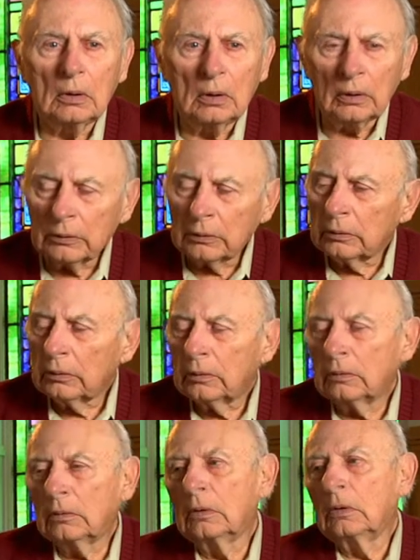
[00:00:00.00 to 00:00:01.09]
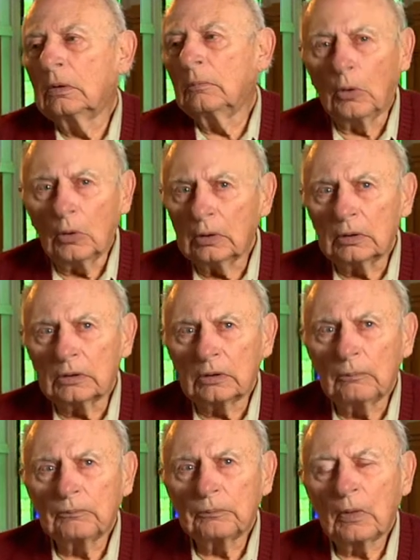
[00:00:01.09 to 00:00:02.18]
other boys,
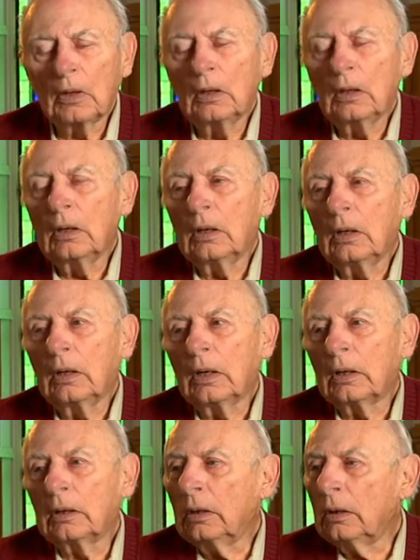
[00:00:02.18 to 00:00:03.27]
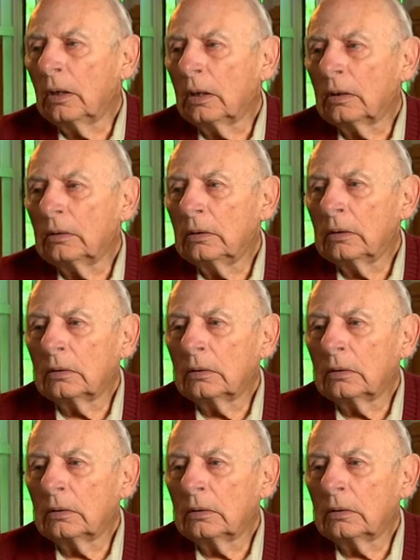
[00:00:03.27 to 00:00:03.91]
and he had